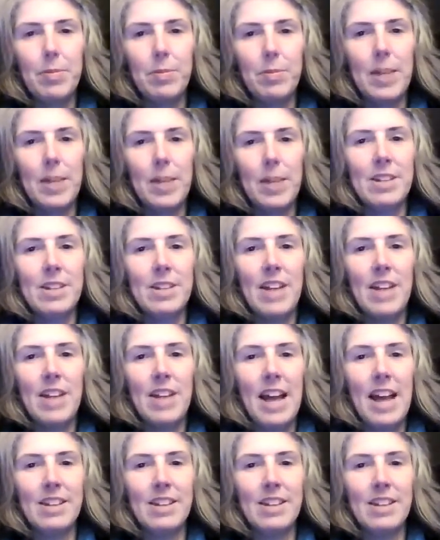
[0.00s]
into the
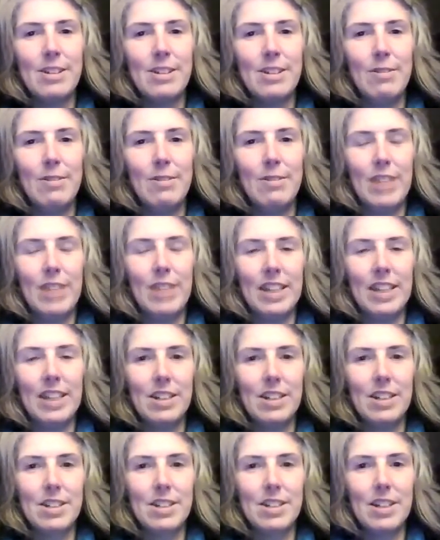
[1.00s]
hands and
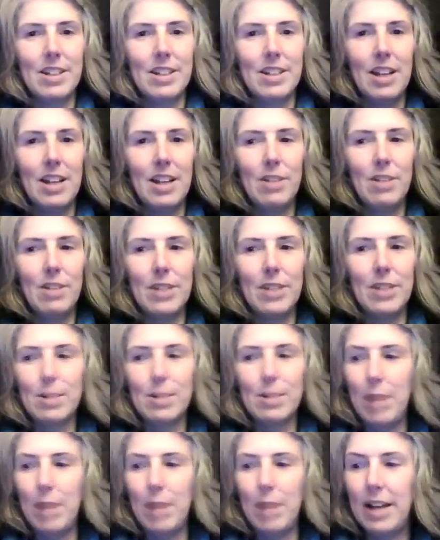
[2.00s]
fingers, that loving
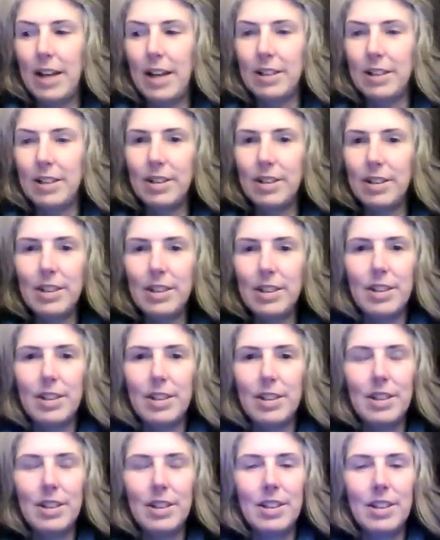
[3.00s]
smile
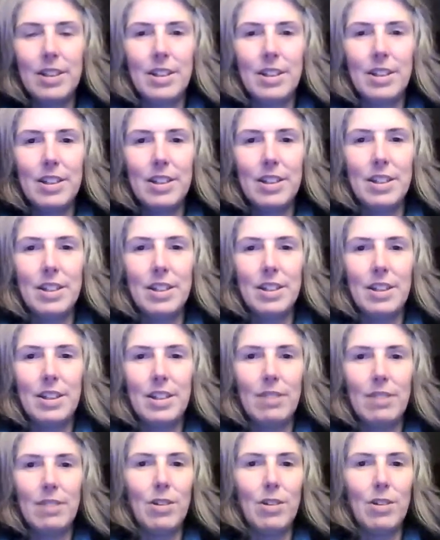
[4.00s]

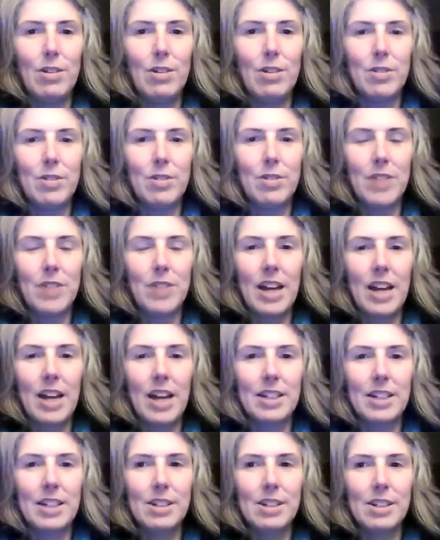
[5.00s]
of love, of
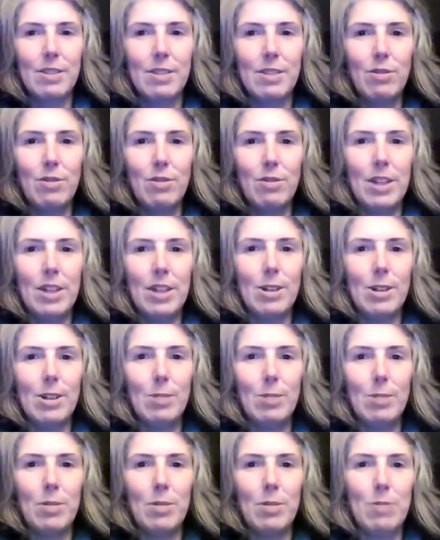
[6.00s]
kindness, of
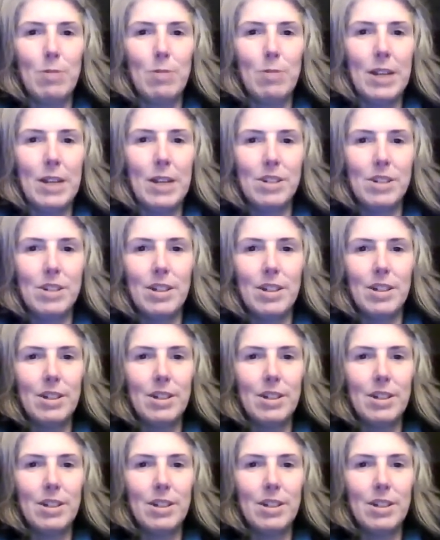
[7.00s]
freedom, of pleasure.